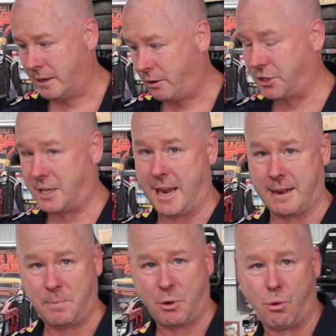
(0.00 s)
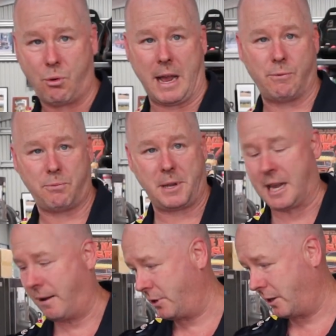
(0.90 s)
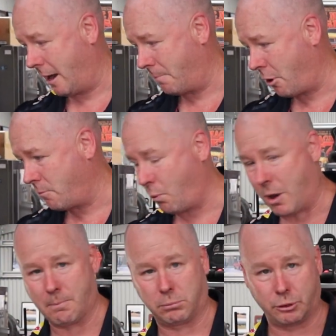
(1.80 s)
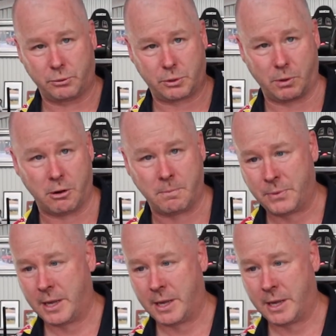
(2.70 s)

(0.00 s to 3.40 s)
because again, all that will be covered in our Mobile One blue as well.